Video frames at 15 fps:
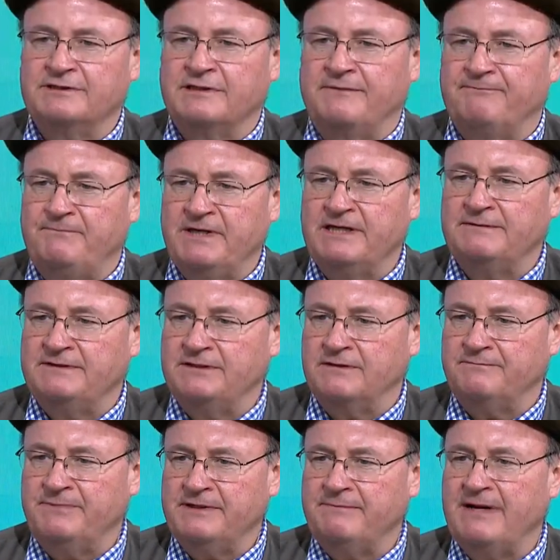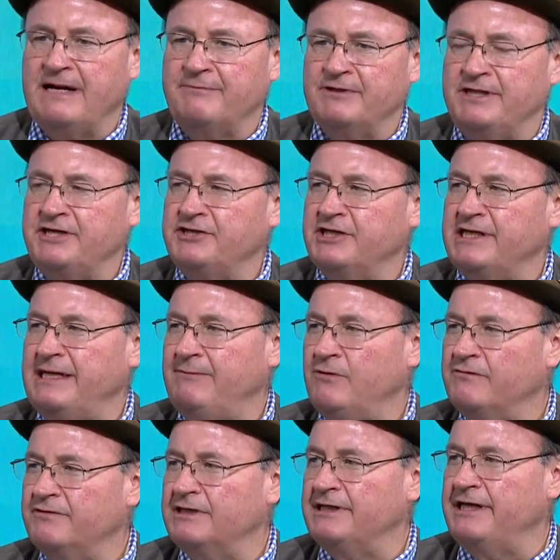was a big, you know, big population came
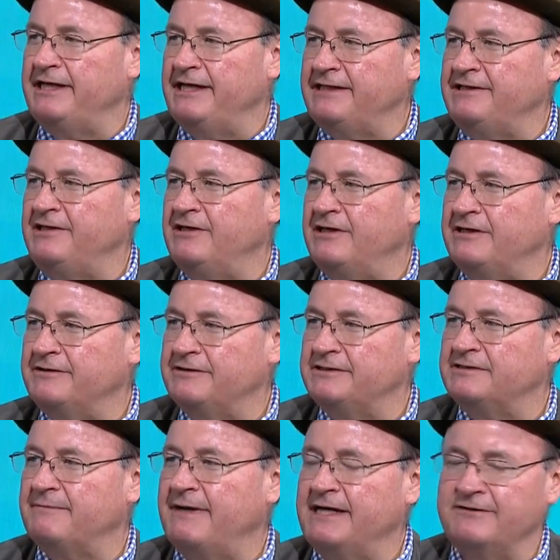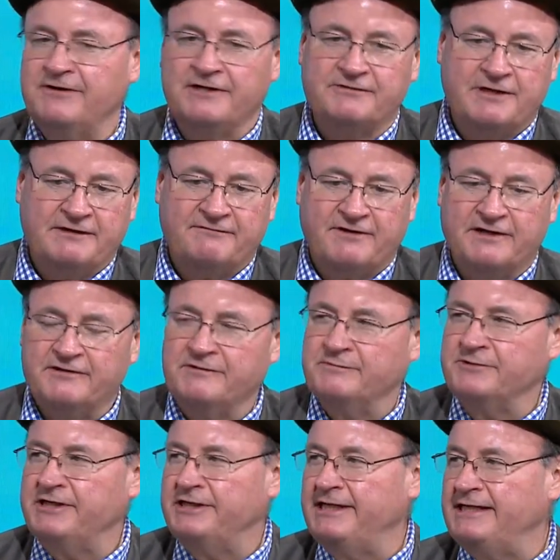over in the late 1800s. Mm -hmm. And my great grandfather
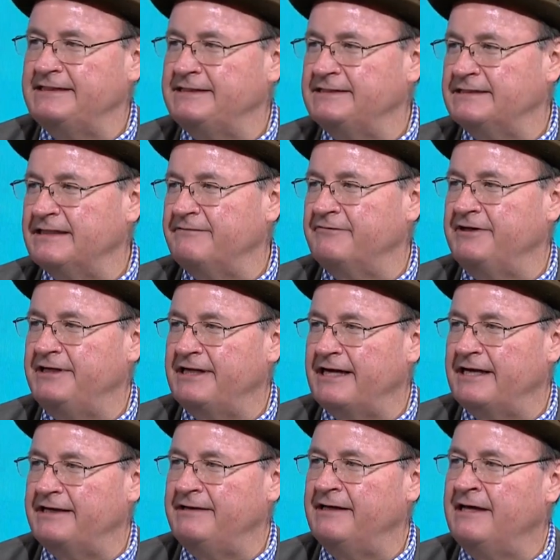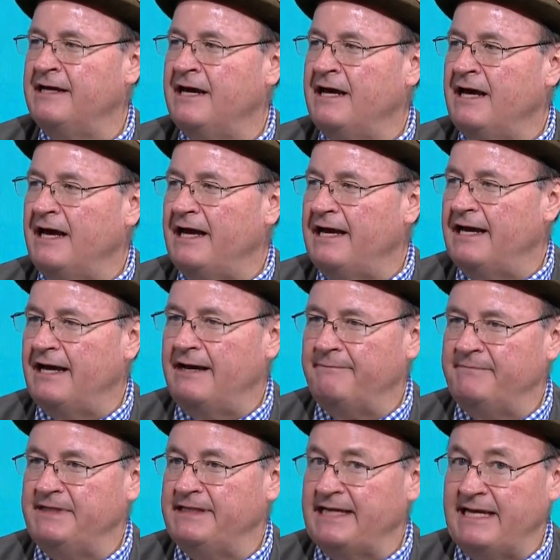immigrated in 1879.
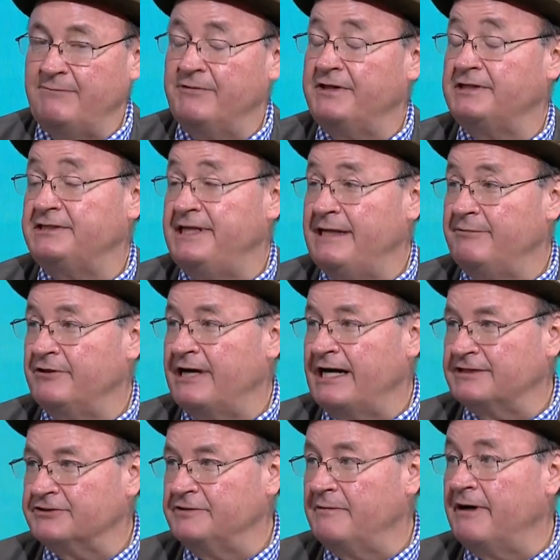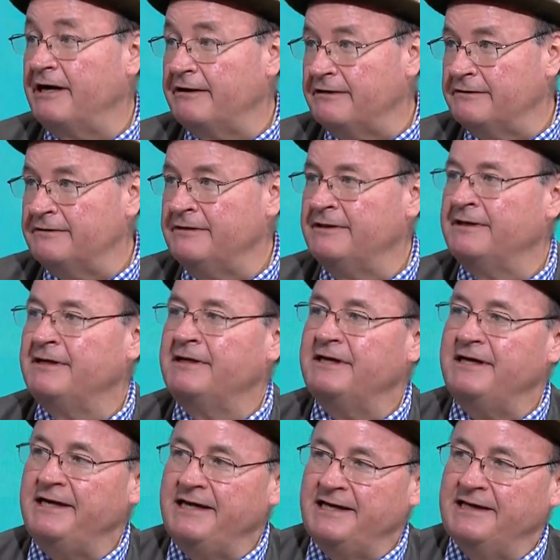Um, he came with his neighbor Oscar Mayer,
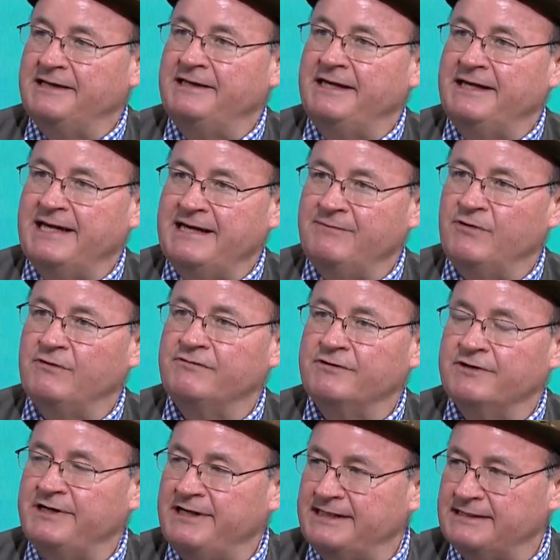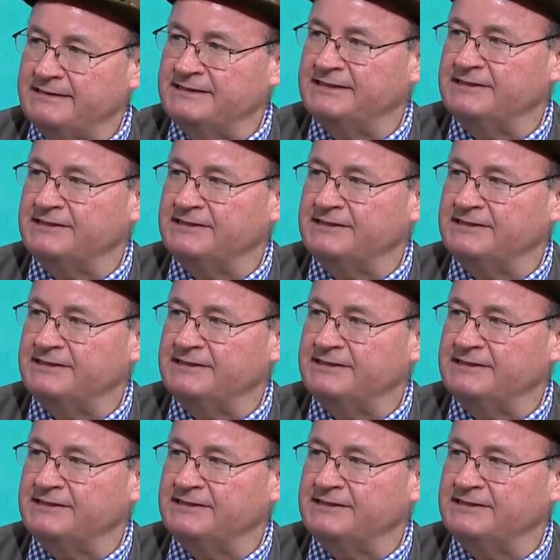and they came over and